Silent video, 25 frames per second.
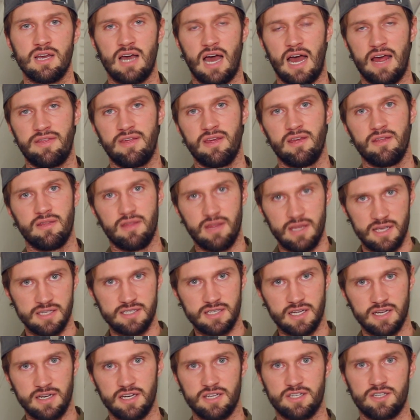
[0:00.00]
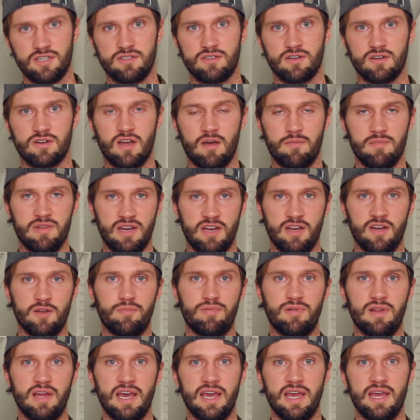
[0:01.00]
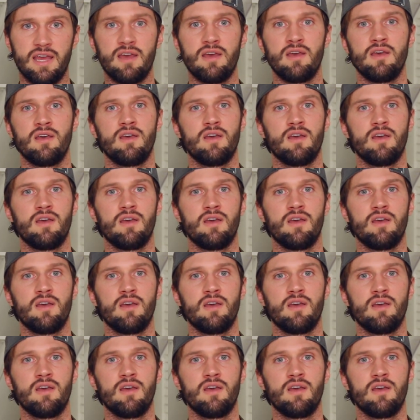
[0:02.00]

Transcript: I think these conditions are coming into play